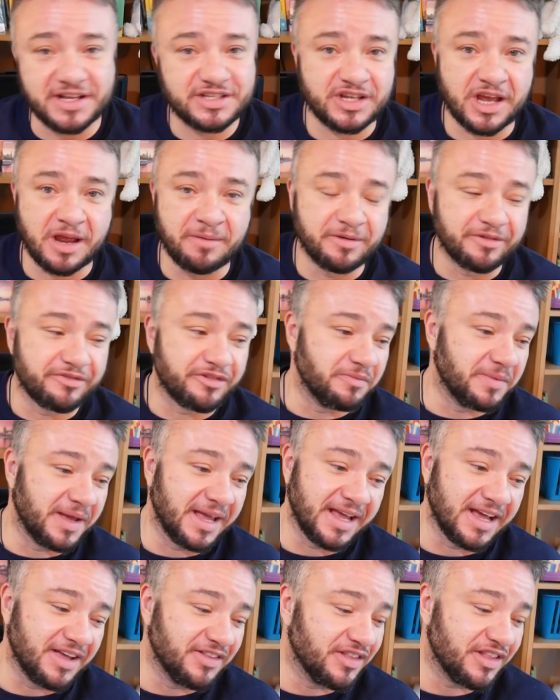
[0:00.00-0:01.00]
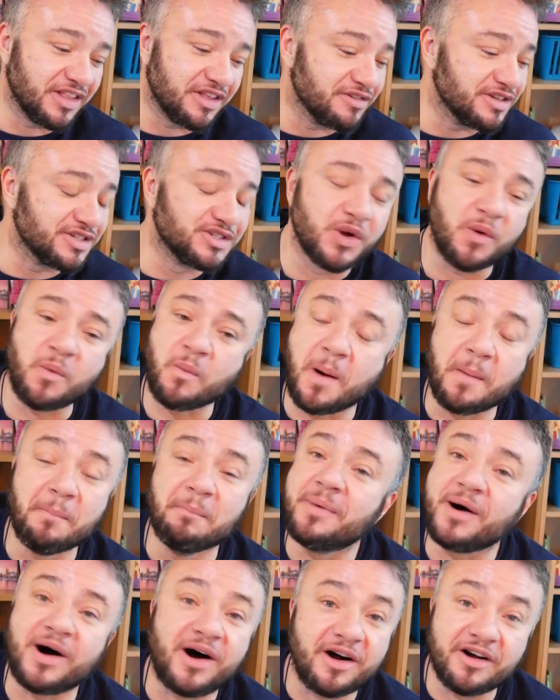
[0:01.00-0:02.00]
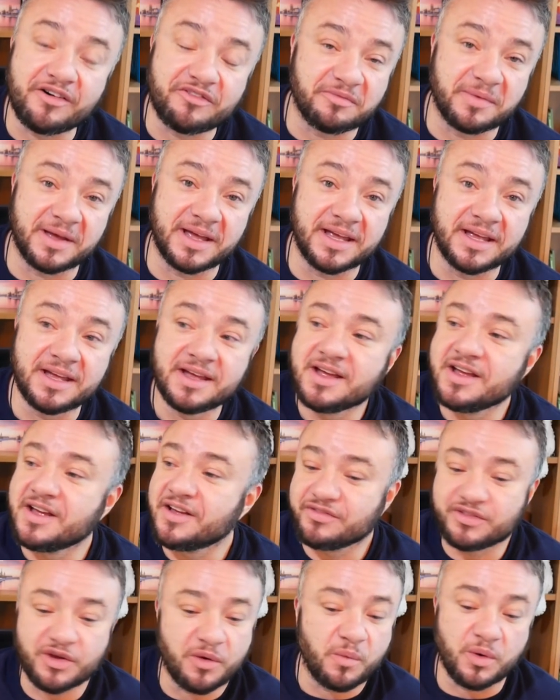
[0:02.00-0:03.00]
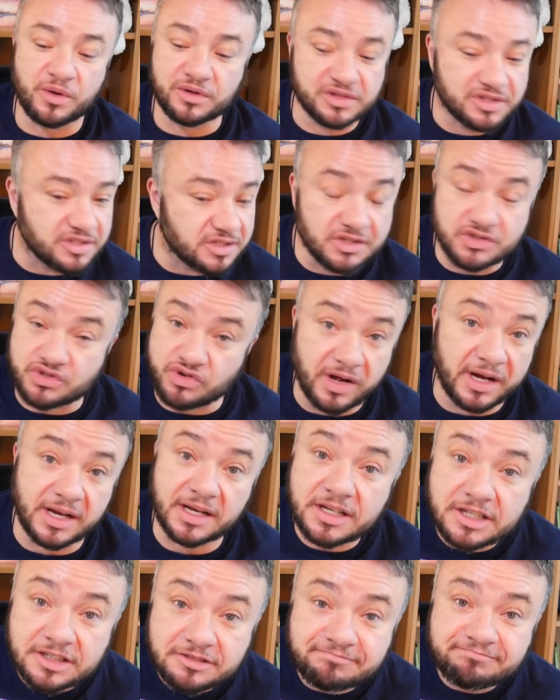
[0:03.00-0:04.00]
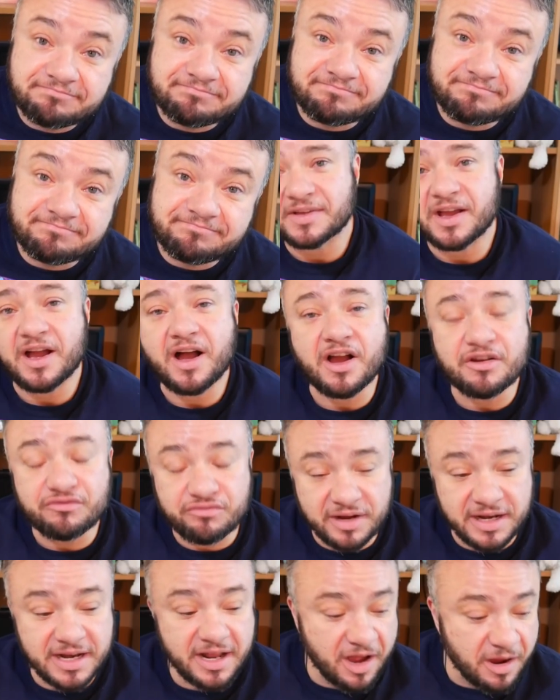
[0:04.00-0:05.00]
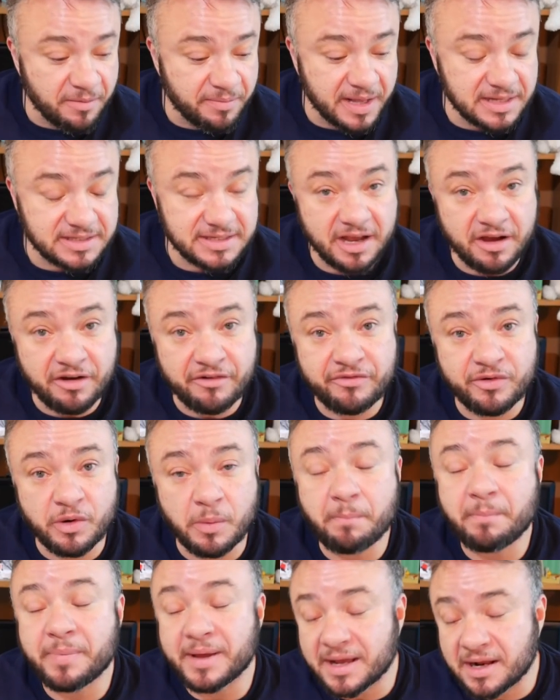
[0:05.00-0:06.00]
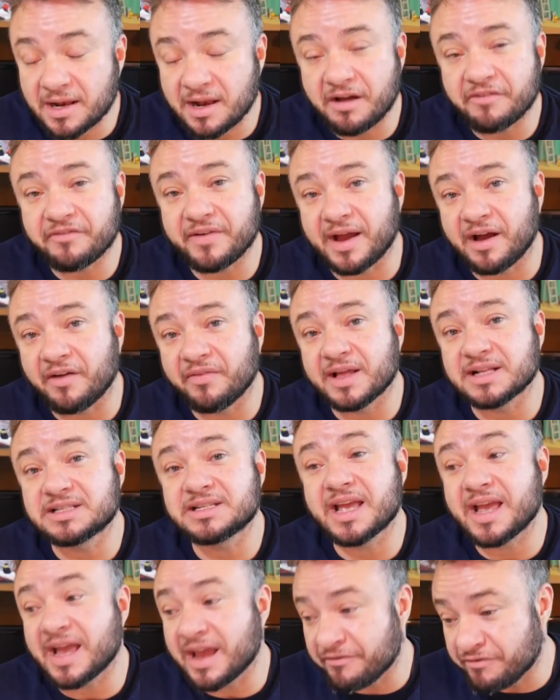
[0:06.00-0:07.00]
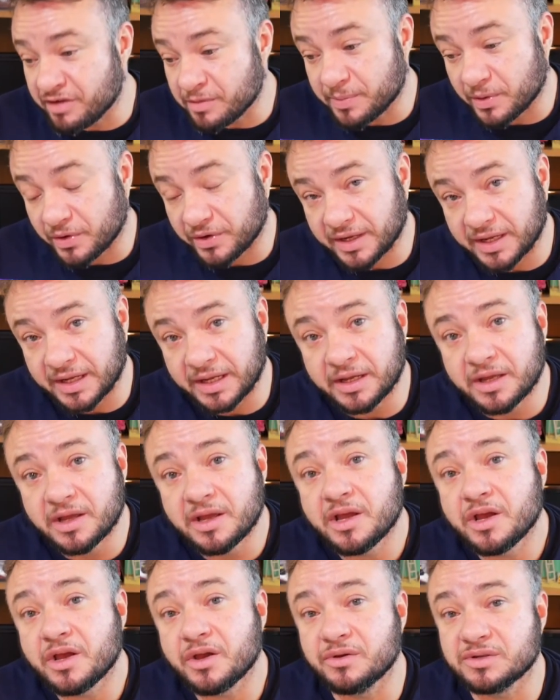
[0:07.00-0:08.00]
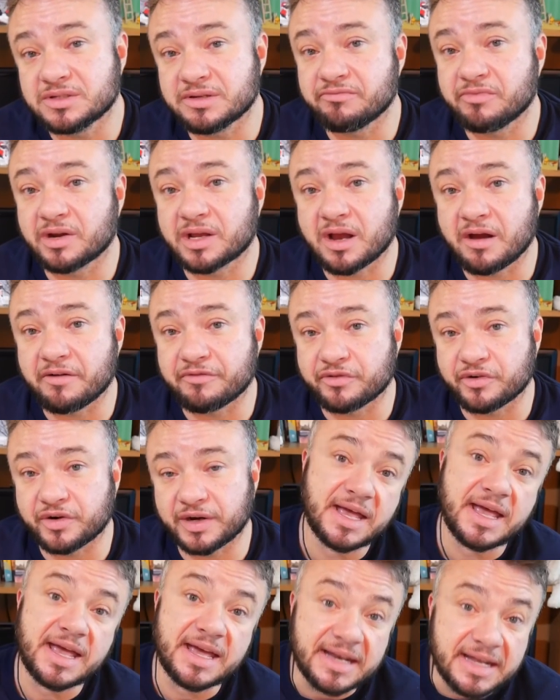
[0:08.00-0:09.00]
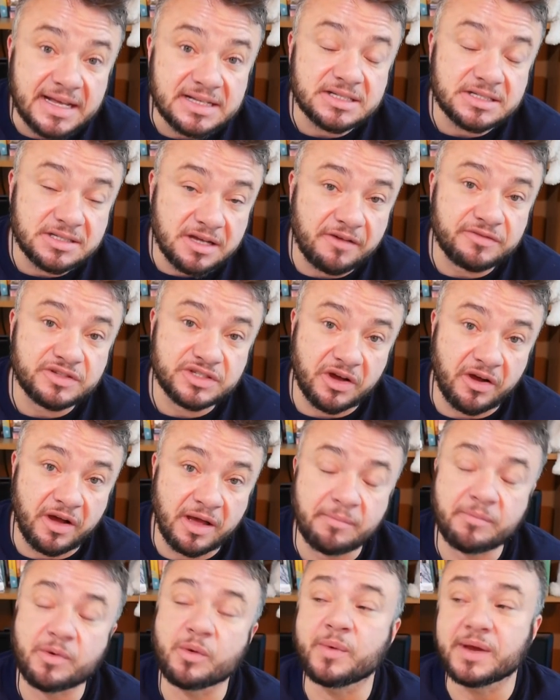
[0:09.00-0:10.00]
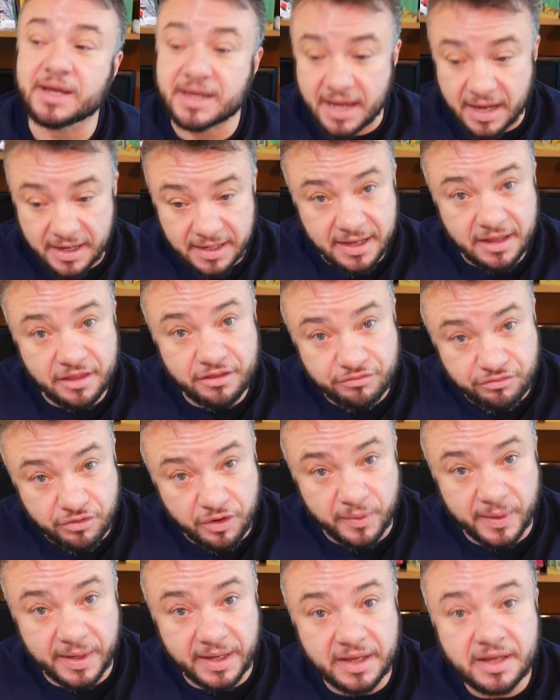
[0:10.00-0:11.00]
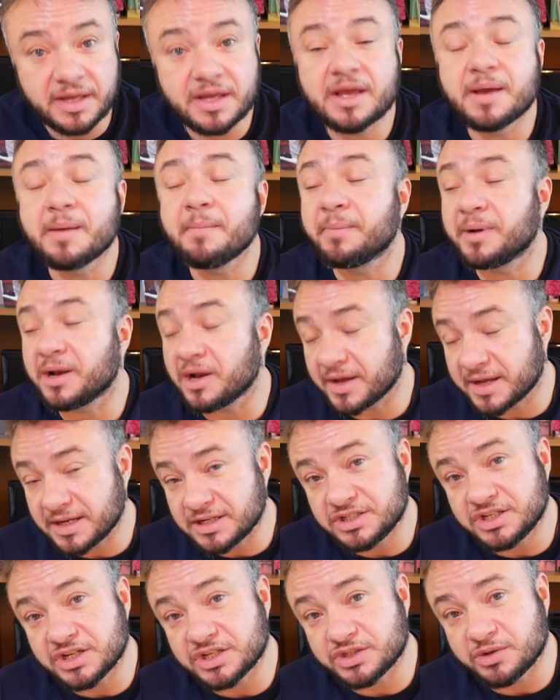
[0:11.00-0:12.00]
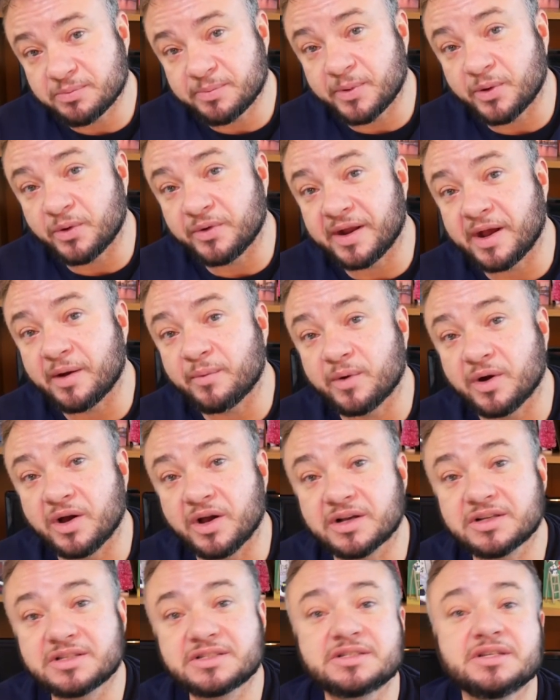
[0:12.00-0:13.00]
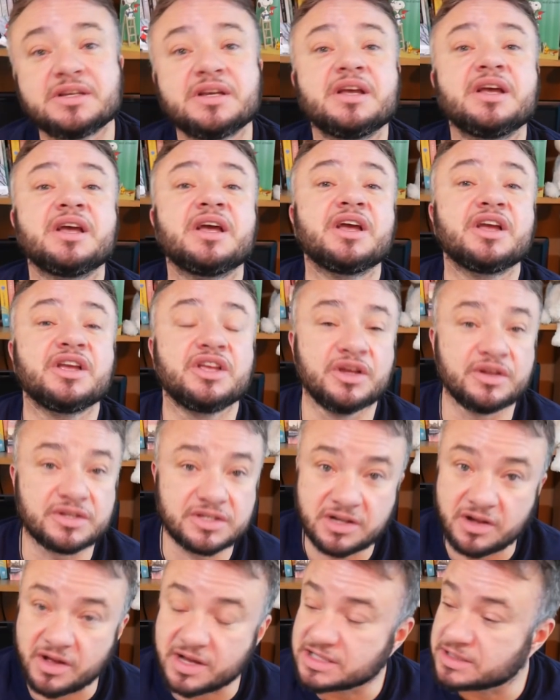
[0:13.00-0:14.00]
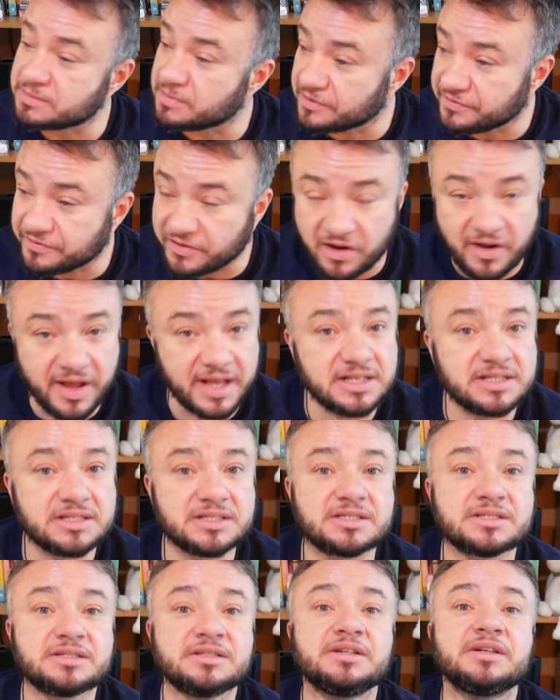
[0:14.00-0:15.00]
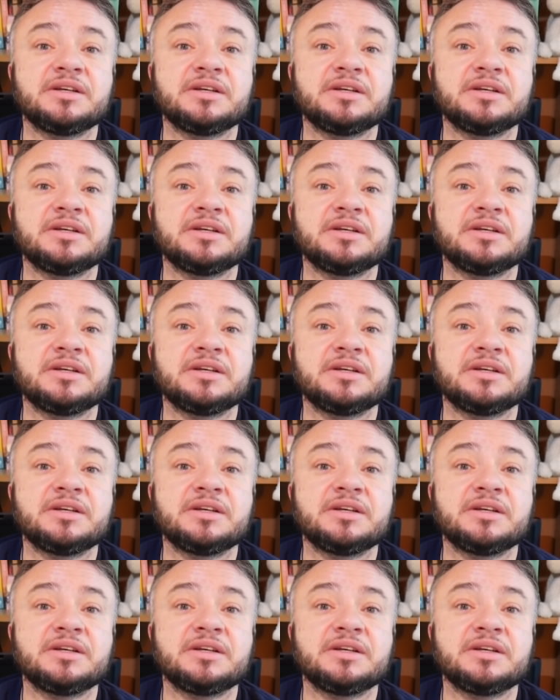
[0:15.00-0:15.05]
sober for me, and there is not one part of me that wants to drink. I really hope that's helpful. Big love out there to everybody who's in recovery. It is a tough time, but we can get through it. Plug into your support networks, utilize some advice,